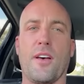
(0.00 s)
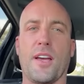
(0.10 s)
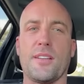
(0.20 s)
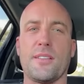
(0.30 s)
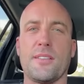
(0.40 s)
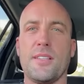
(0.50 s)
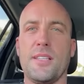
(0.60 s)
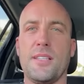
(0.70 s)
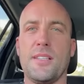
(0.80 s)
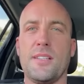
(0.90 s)
Like
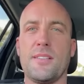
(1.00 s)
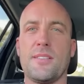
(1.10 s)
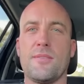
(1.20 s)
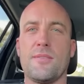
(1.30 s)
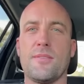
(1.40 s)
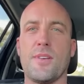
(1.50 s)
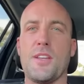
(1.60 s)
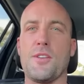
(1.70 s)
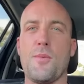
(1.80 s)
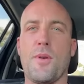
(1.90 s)
we
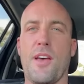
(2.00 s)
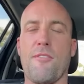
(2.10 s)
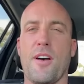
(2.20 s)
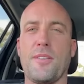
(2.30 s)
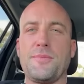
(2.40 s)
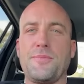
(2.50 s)
can do whatever.